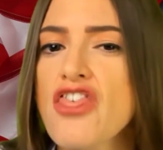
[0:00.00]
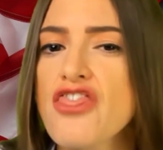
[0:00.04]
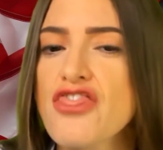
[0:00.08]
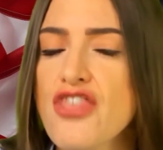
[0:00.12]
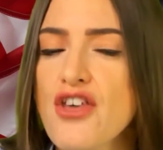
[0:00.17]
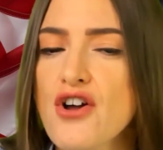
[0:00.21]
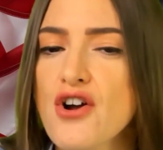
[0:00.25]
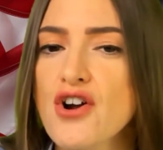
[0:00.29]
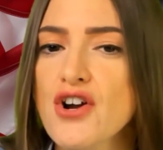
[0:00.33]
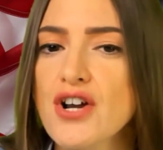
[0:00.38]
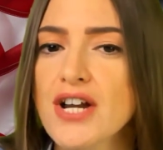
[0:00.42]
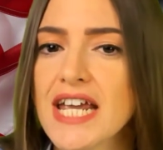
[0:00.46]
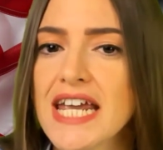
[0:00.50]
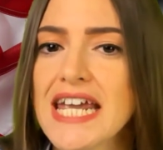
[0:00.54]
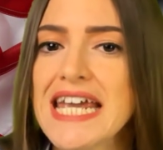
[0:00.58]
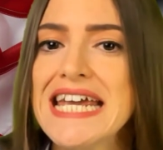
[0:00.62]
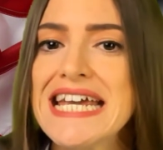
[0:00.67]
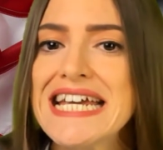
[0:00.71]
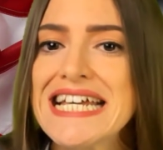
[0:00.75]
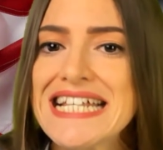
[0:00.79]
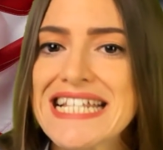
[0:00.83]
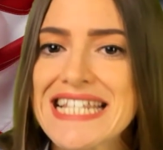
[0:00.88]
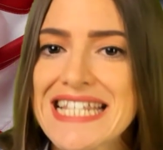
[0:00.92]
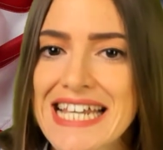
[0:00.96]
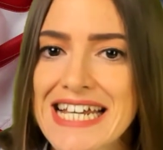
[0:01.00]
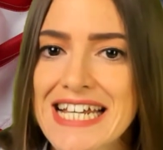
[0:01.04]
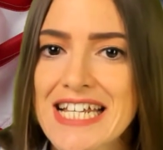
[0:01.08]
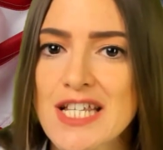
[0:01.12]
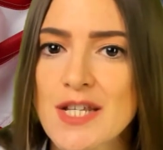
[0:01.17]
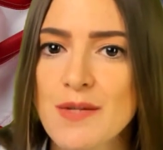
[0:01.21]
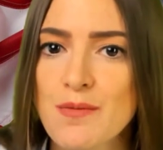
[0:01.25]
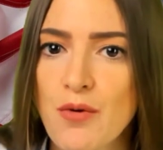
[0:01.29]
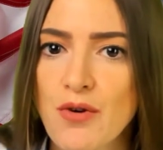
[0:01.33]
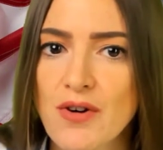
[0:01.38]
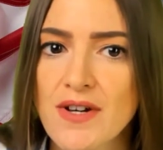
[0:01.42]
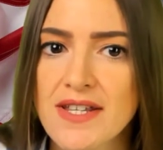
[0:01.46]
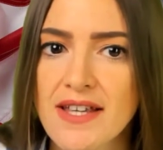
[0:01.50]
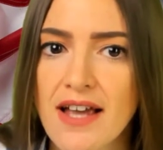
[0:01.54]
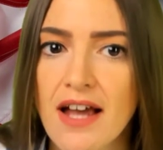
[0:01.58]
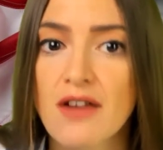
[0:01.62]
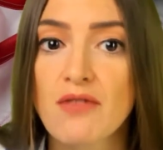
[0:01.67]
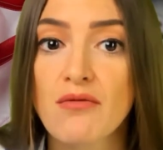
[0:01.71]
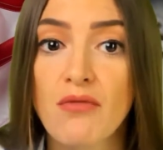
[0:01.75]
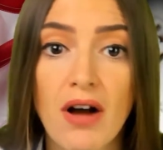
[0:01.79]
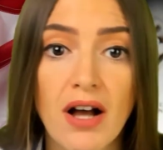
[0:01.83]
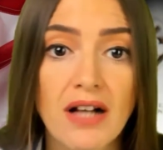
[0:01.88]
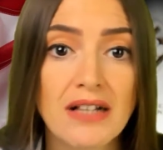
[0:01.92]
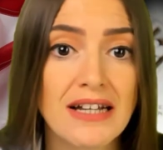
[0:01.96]

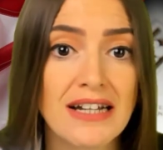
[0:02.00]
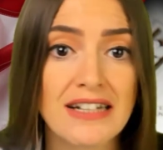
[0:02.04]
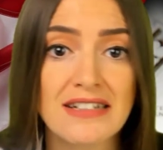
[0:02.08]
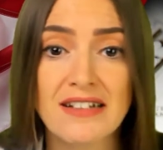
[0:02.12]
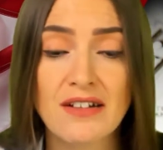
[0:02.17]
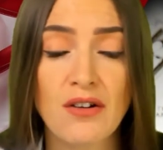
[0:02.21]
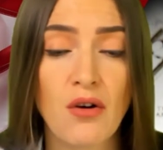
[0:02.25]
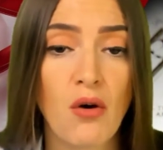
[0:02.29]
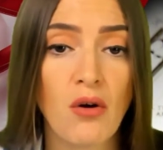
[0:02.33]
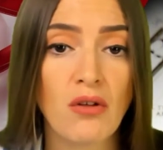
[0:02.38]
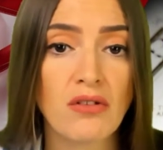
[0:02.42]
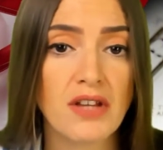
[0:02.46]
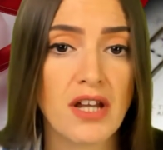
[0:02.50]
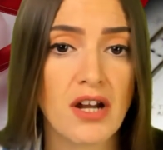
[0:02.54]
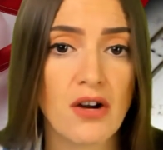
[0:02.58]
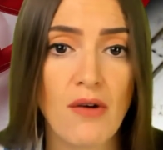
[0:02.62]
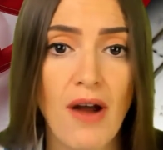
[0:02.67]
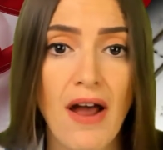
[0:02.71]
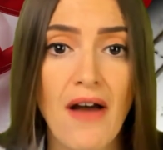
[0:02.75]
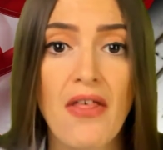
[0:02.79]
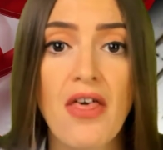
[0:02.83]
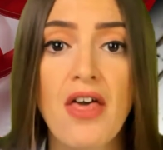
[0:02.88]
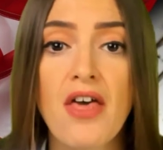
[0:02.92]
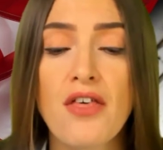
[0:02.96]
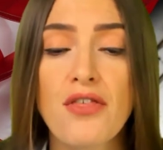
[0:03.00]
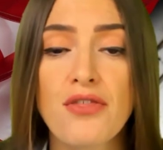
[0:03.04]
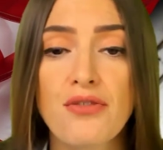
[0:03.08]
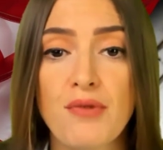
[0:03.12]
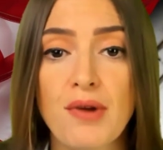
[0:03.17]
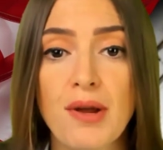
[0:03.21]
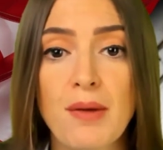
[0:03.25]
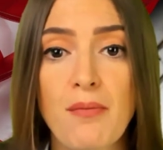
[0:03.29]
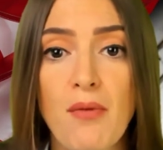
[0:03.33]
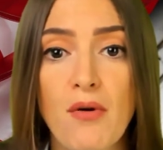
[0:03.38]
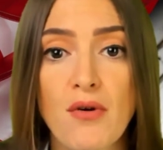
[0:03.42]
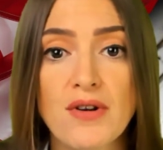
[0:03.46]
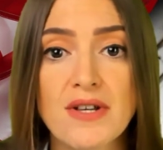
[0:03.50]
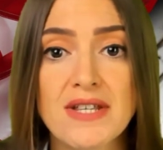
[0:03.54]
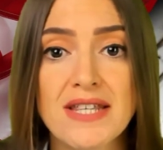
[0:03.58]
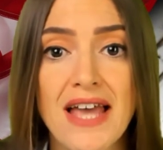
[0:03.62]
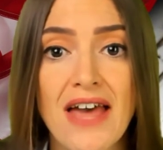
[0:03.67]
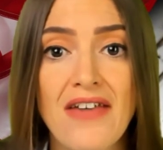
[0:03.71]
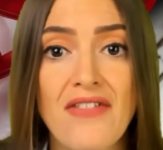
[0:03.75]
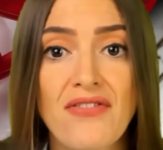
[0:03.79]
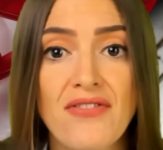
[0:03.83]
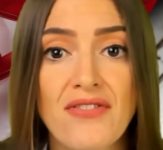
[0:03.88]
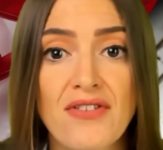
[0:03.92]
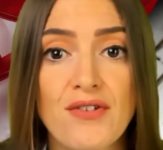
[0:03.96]
36% while adding only around
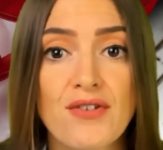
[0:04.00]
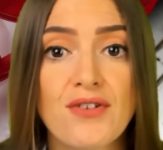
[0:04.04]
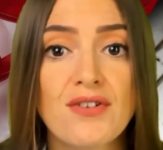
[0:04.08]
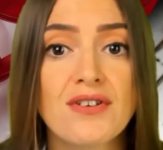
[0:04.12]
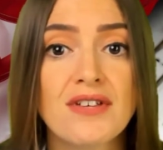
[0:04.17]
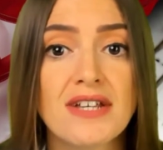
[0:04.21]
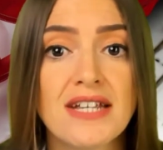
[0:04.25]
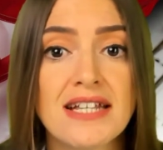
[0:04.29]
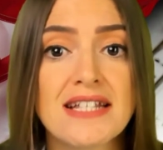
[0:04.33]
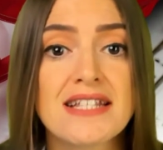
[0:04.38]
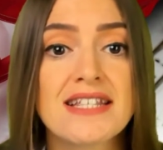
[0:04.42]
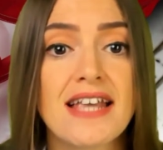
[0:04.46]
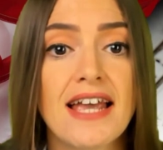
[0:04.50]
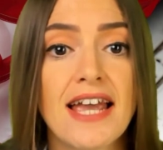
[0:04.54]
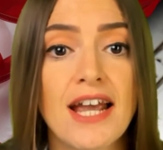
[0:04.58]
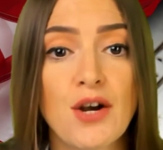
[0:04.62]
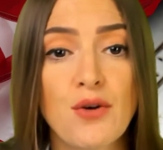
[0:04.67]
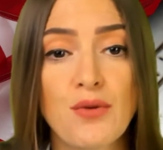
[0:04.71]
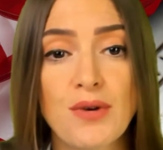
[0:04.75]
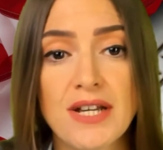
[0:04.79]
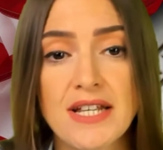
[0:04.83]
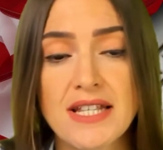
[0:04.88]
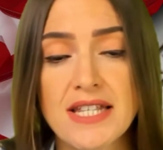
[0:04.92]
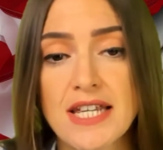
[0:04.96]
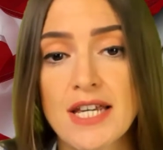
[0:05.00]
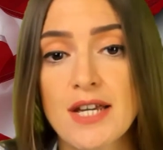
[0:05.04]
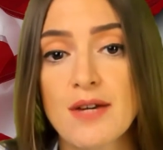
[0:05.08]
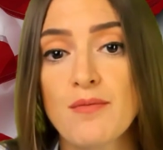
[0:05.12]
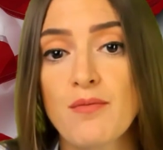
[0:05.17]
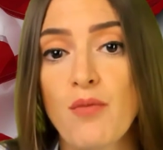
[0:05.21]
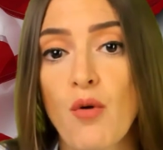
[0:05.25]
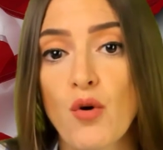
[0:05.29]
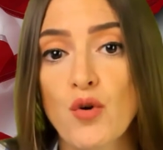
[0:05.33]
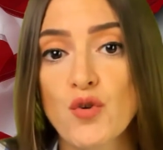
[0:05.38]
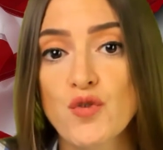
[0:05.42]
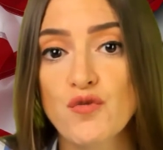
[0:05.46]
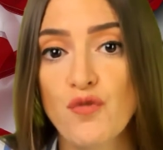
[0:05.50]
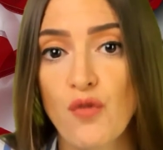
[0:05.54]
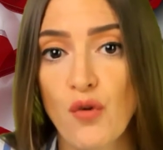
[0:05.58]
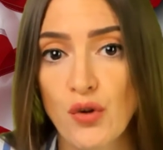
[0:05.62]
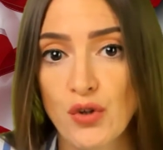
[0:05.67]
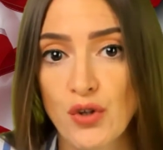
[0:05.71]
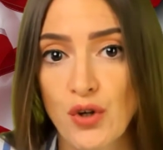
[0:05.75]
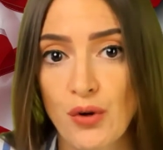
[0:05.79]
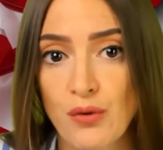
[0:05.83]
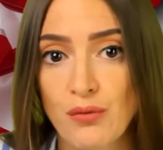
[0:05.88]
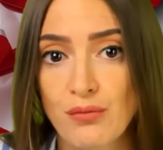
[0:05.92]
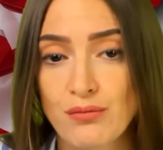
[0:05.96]
3% to its equity
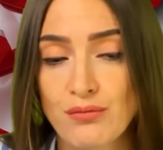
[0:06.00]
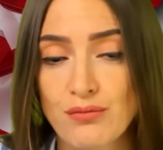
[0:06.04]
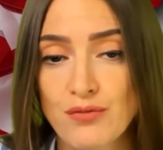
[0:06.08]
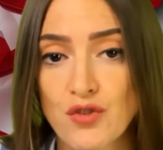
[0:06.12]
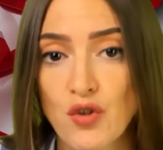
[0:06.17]
portfolio.